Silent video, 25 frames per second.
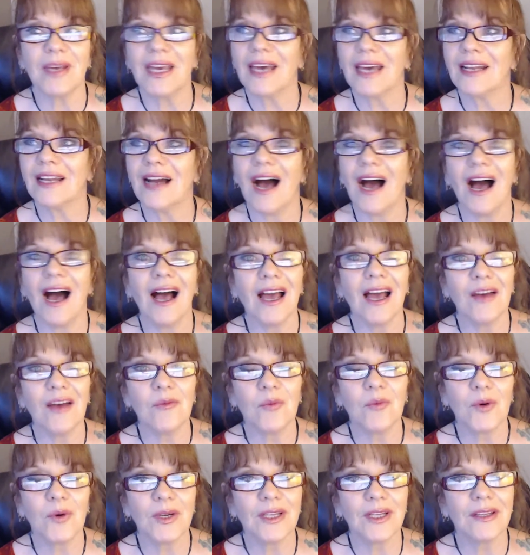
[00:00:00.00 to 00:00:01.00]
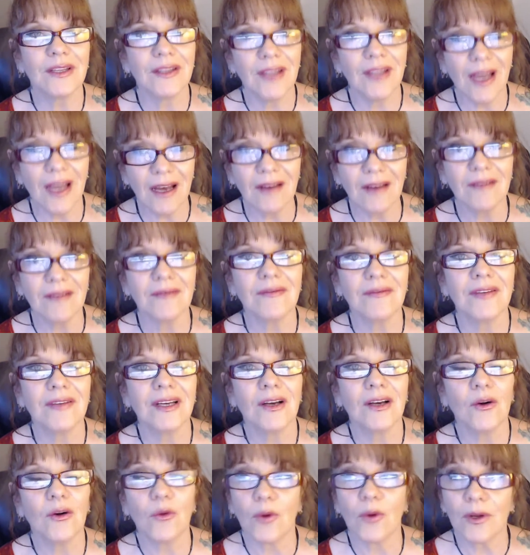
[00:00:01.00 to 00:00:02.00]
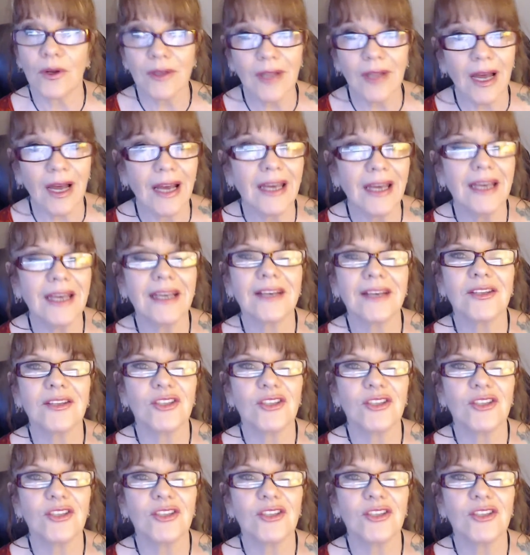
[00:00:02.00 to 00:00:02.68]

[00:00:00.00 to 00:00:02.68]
and I would love or like